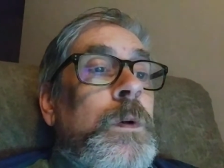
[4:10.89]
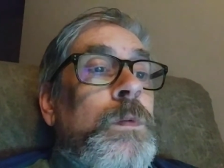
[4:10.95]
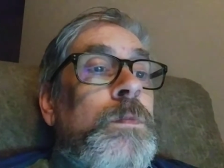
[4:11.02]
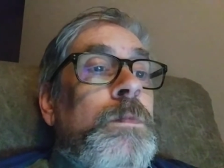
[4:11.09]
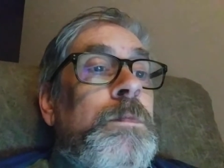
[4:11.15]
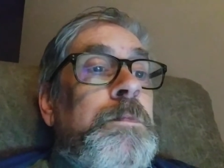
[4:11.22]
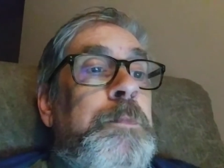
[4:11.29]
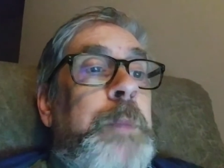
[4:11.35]

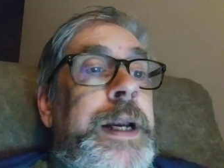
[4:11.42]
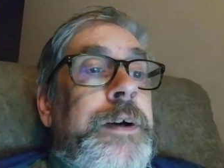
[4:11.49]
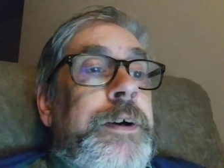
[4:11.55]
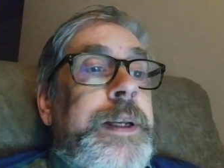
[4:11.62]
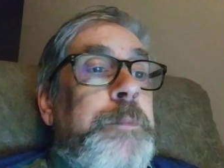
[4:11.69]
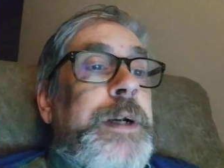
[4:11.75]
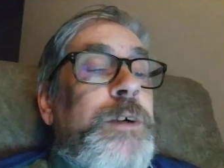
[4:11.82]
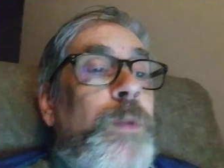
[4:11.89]
Barry
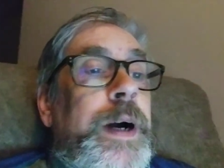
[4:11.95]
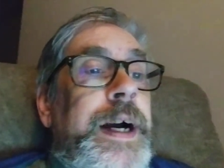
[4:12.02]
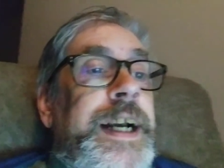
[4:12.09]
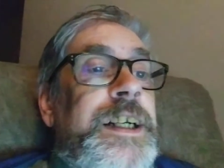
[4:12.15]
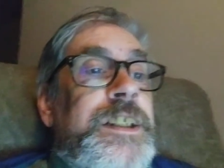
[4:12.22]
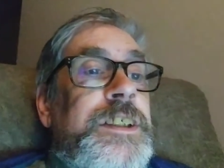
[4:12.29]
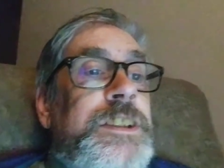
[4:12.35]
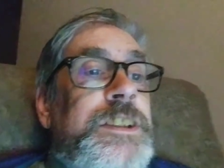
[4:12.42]

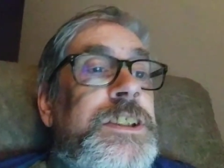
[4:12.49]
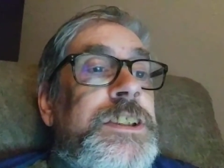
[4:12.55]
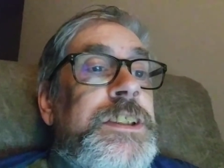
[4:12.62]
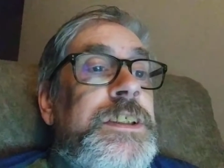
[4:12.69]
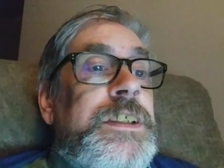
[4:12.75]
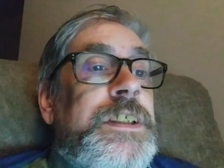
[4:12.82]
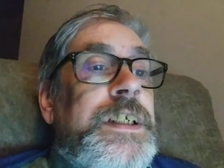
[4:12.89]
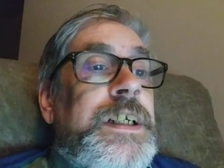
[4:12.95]

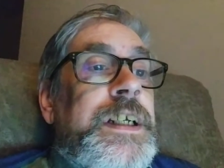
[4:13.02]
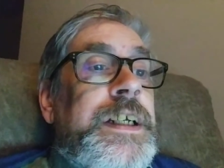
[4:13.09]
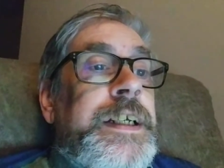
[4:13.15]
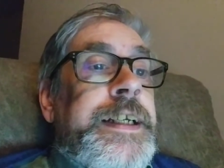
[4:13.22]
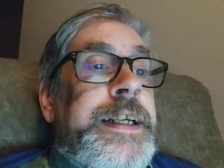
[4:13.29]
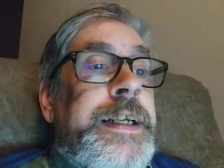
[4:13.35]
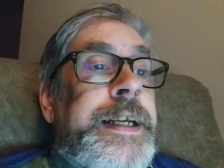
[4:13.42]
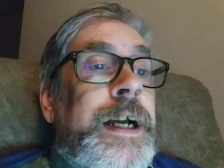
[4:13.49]
McGuire's
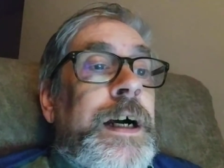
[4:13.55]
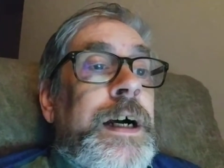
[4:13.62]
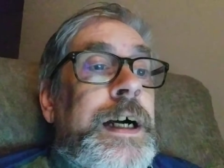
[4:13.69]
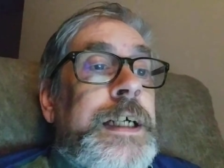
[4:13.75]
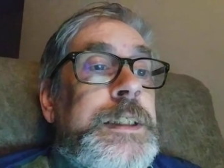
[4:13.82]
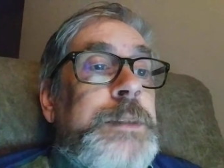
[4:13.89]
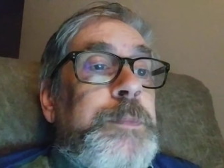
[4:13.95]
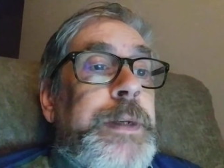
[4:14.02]

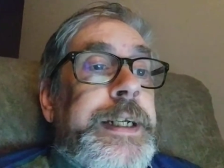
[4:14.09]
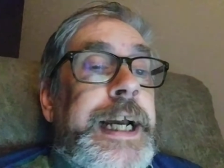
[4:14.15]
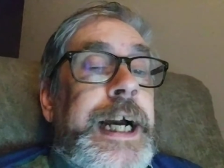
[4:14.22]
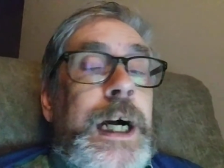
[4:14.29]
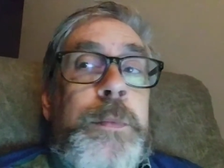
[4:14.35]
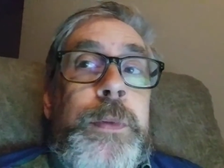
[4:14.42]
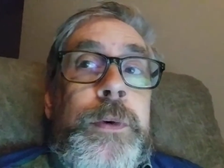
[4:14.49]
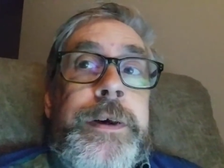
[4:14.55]
Cosmic
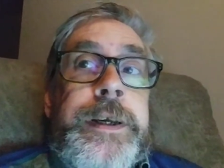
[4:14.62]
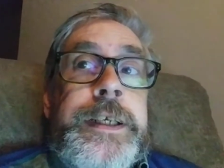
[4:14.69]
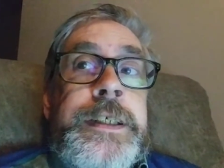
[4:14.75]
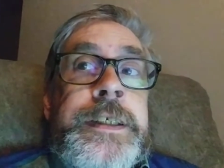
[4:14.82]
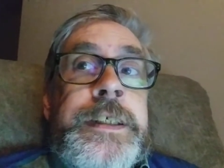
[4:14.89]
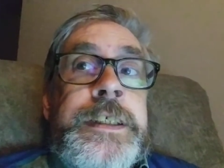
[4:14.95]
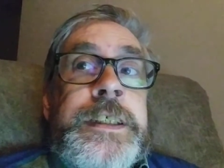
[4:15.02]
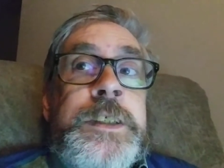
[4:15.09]
Cowboy
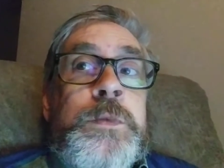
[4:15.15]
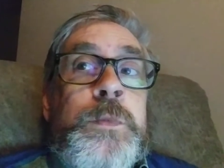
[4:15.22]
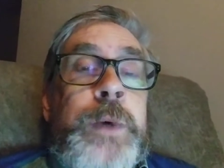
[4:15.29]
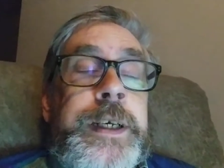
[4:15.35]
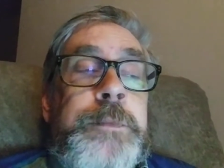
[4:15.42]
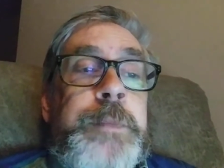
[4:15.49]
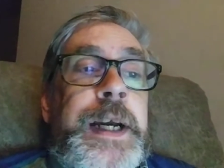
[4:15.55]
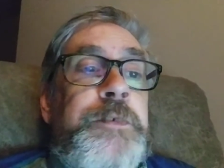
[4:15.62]
is one
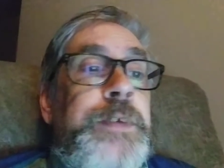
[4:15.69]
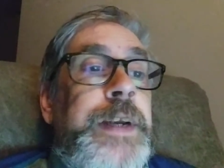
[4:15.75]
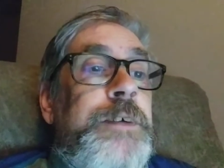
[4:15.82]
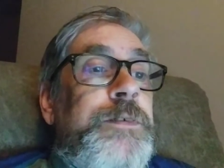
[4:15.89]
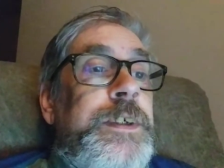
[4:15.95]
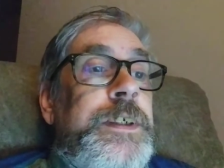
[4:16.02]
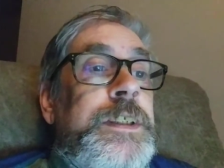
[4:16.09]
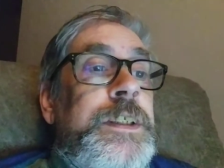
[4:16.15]
of my
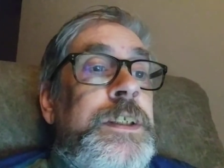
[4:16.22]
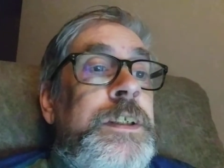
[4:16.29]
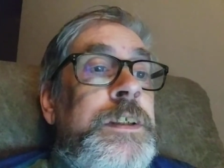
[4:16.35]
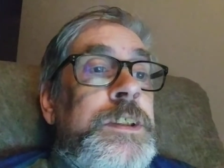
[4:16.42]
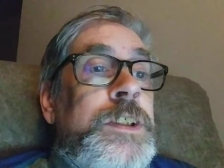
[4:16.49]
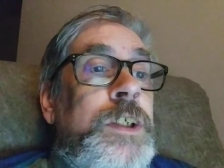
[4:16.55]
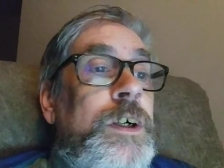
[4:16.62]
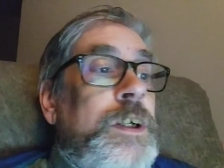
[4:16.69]
favorite
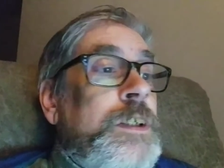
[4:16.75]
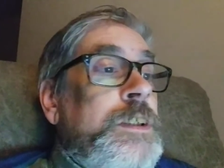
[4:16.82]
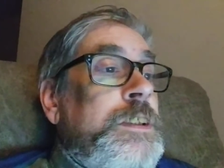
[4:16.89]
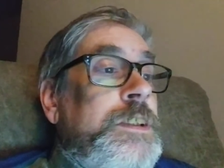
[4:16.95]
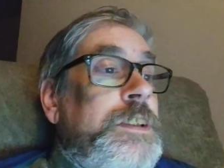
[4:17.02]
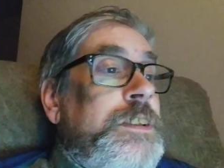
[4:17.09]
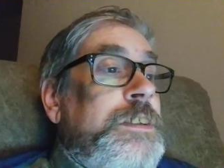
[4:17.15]
songs.